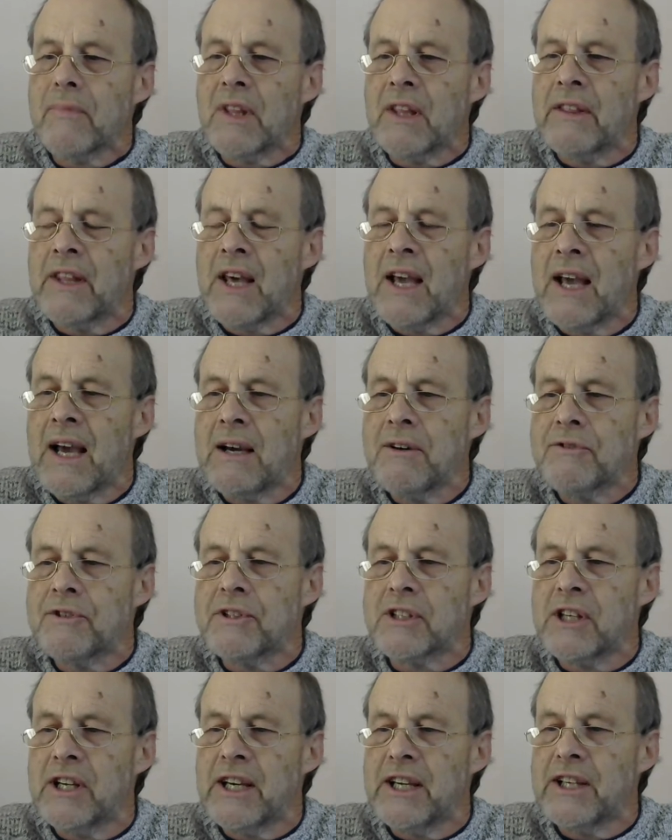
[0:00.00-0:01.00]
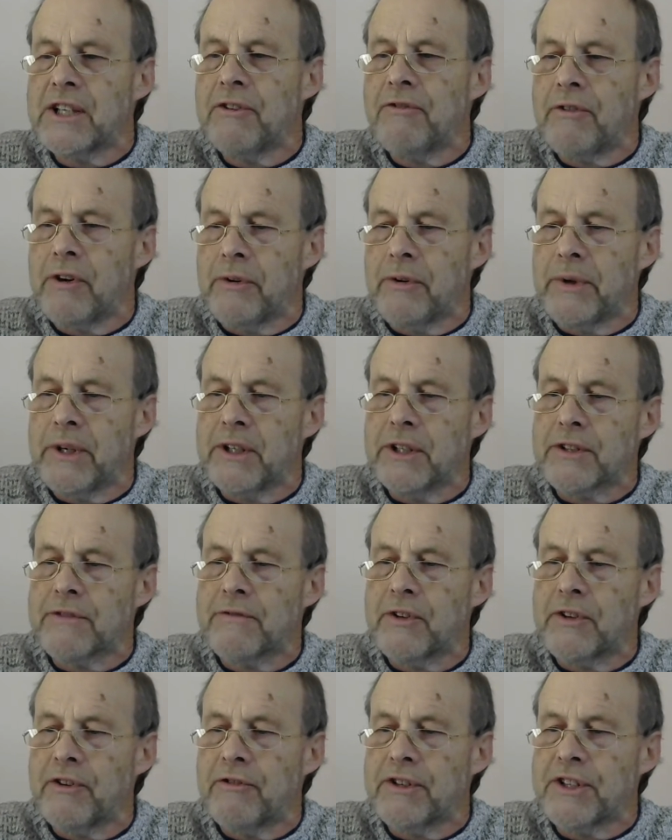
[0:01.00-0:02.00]
the houses laid in ruins,
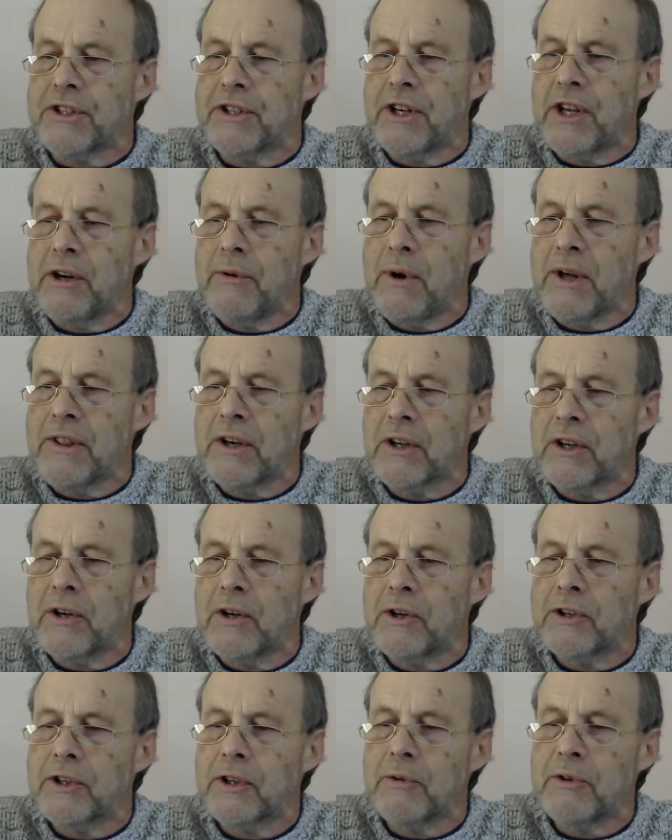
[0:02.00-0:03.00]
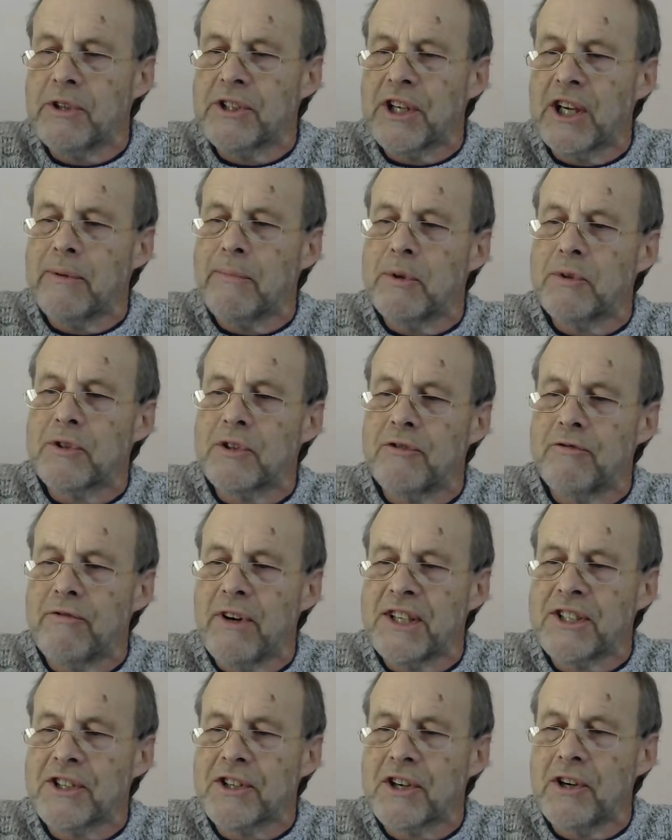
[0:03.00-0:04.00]
for there is no other God who is able to
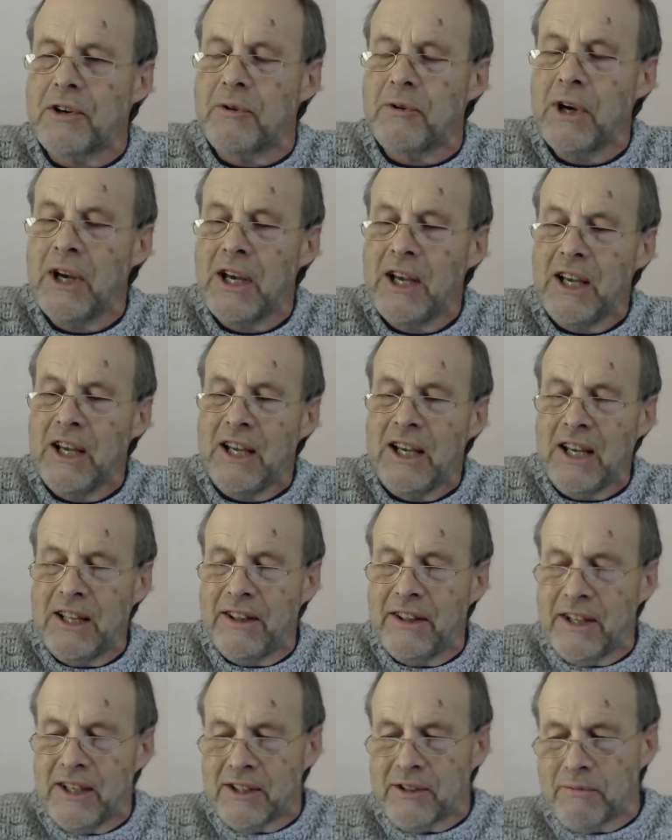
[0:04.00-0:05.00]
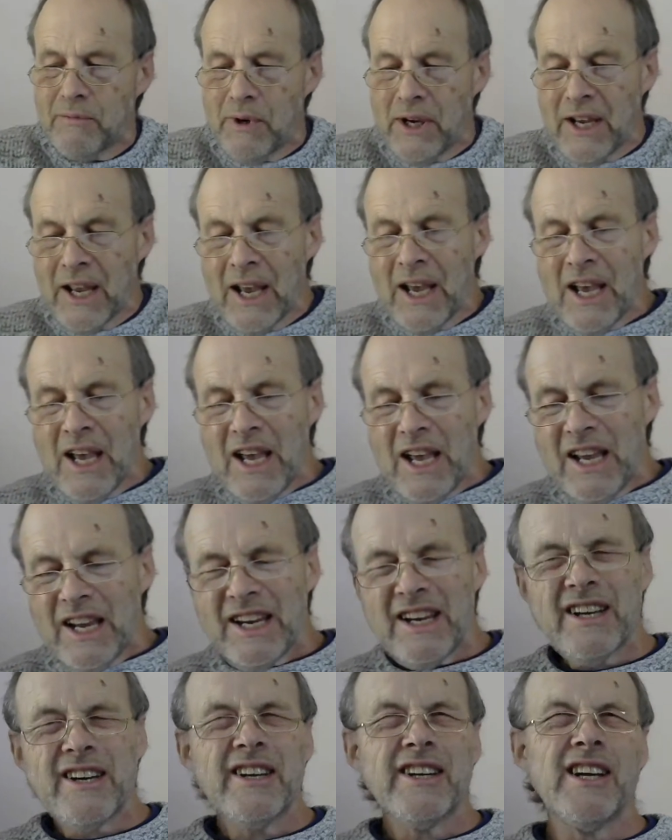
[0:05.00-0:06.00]
rescue in this way.
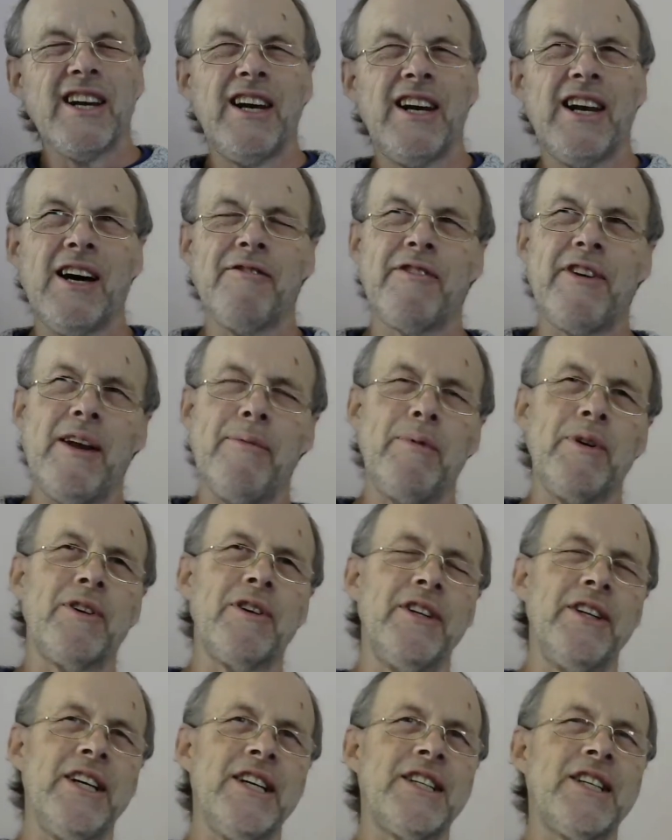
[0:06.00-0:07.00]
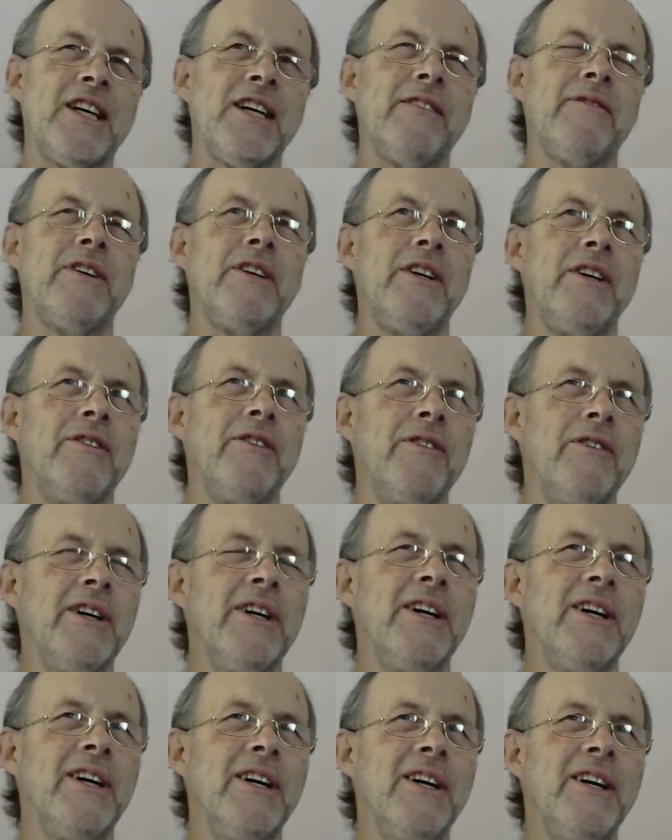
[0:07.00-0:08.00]
You've got to love Nebuchadnezzar, haven't you?
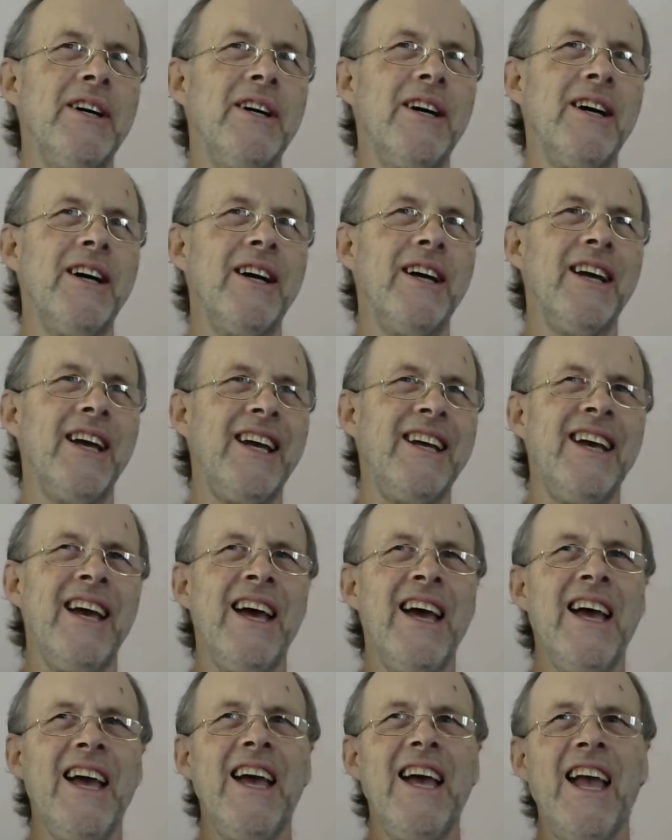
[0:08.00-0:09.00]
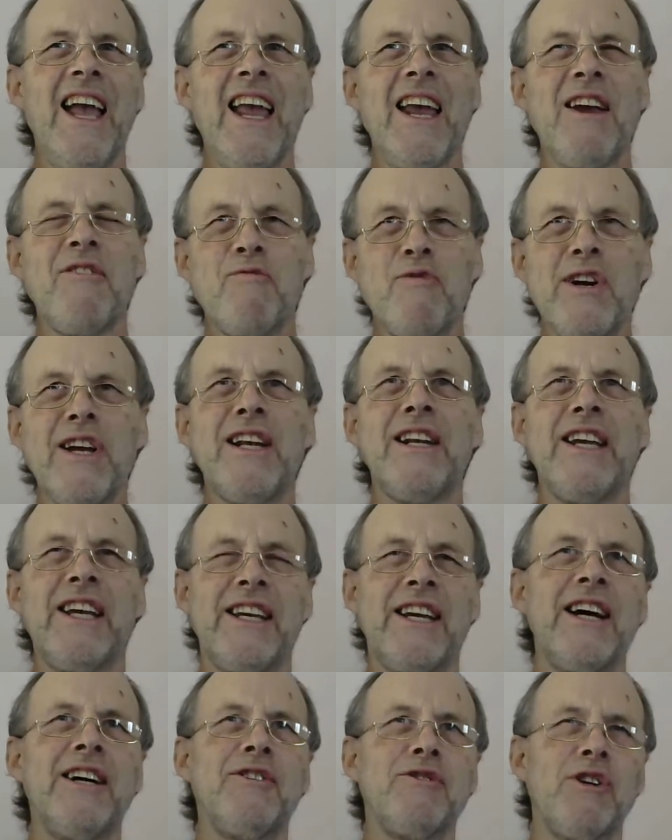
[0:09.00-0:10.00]
He really
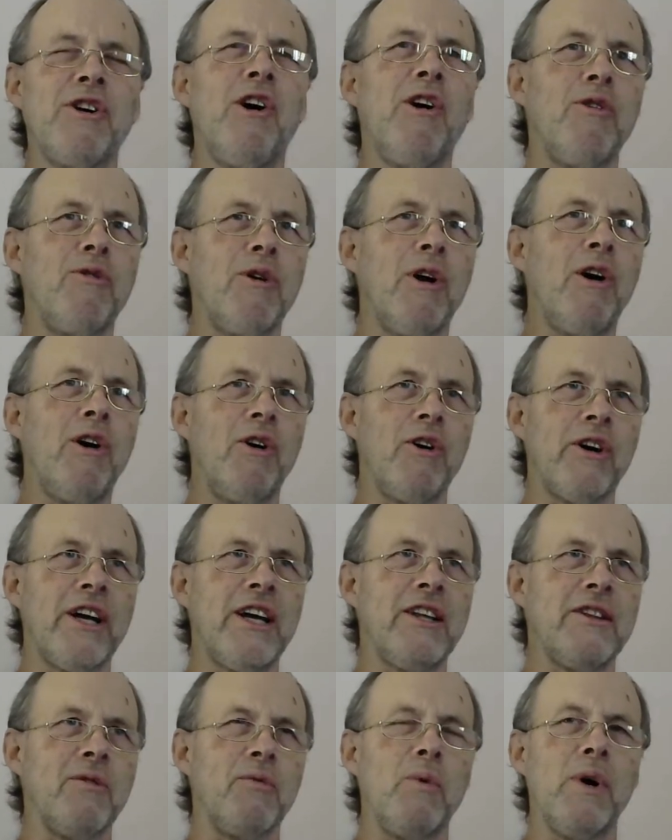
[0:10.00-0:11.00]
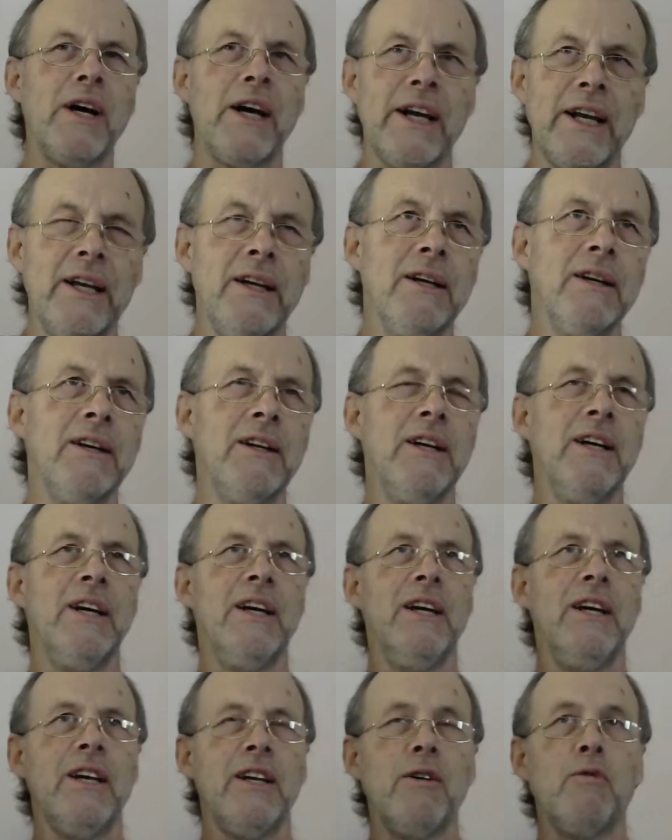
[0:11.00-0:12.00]
goes whole hog either way.
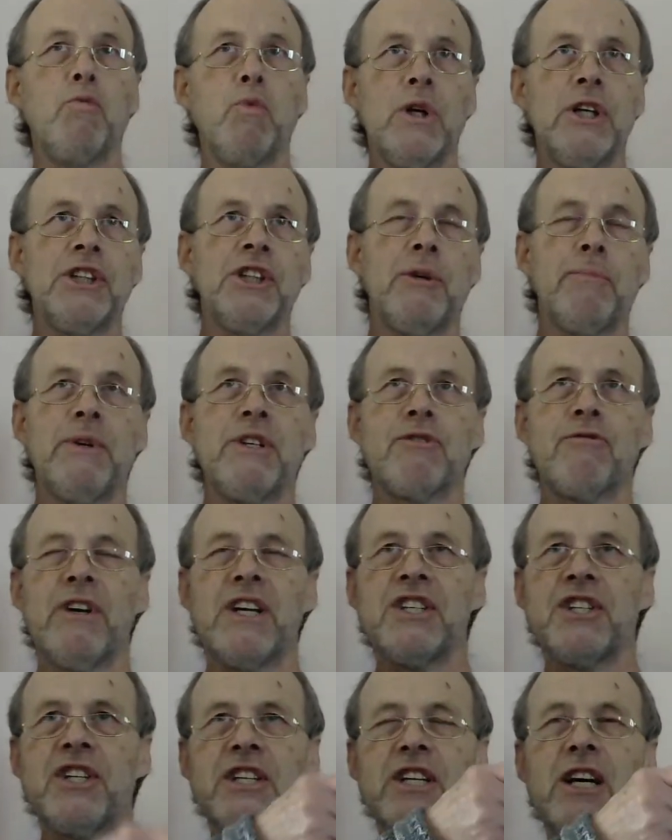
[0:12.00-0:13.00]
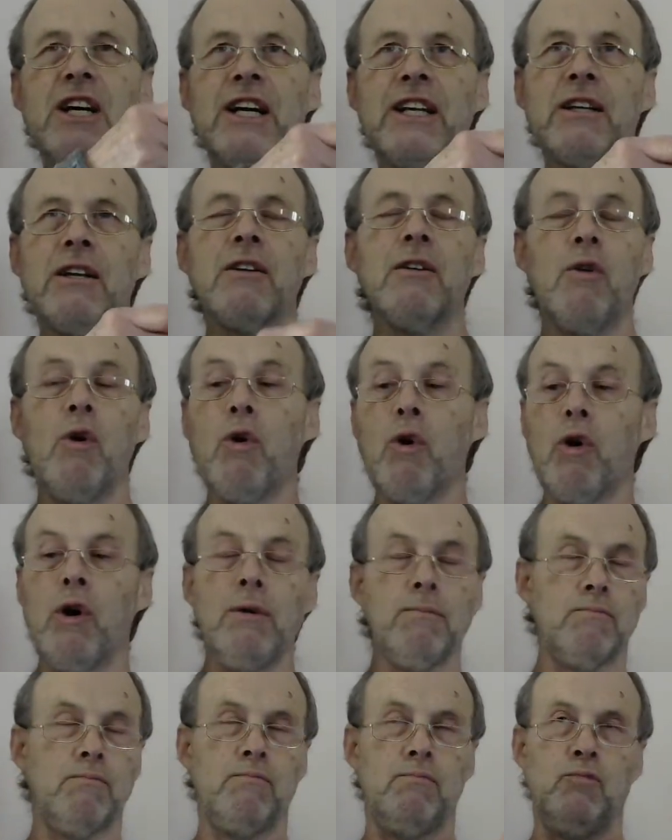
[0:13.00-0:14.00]
You worship his wretched idol,
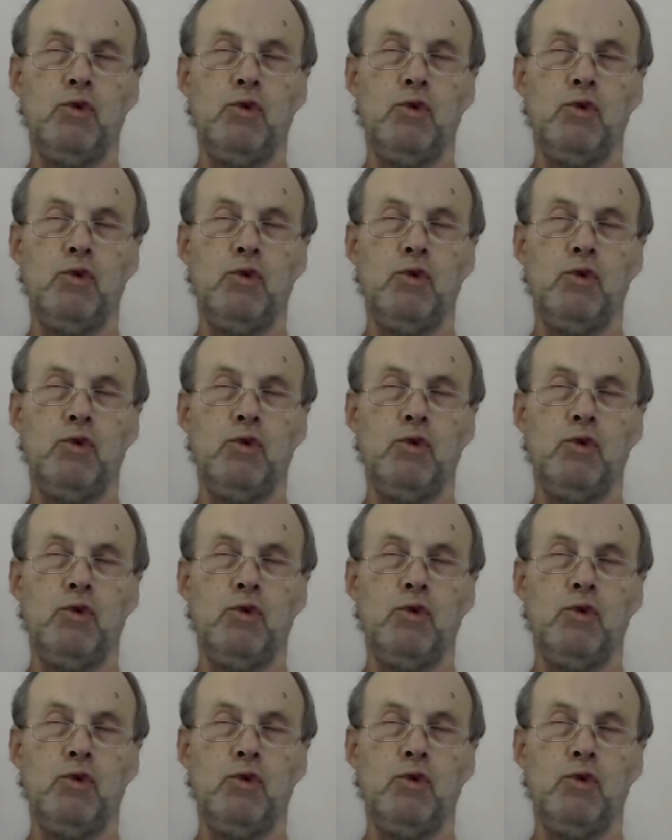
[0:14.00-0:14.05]
or